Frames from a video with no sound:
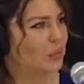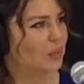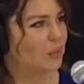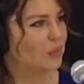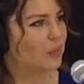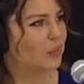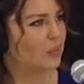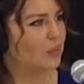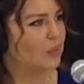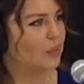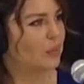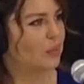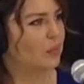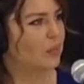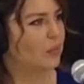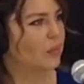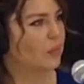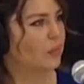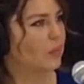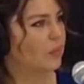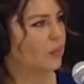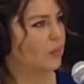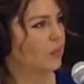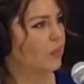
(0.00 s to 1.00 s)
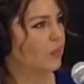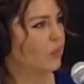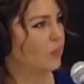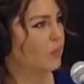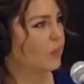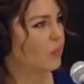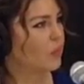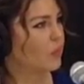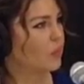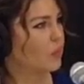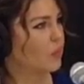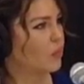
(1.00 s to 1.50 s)

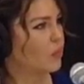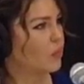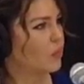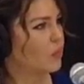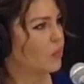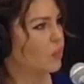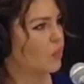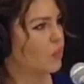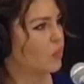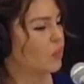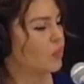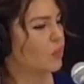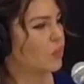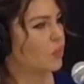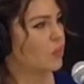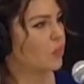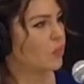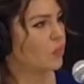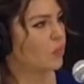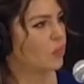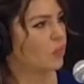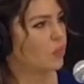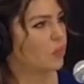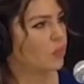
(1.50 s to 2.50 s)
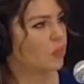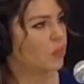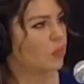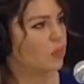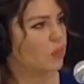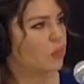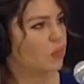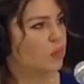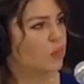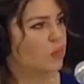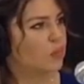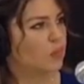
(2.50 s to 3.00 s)

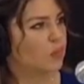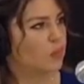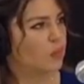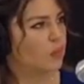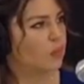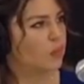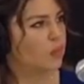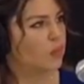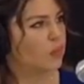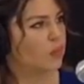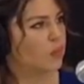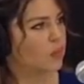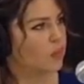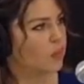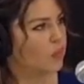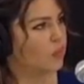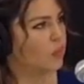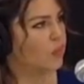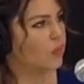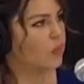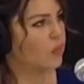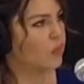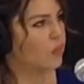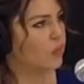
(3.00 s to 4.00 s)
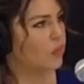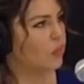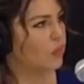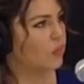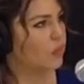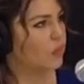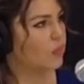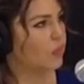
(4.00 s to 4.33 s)
No words are spoken by the person on screen.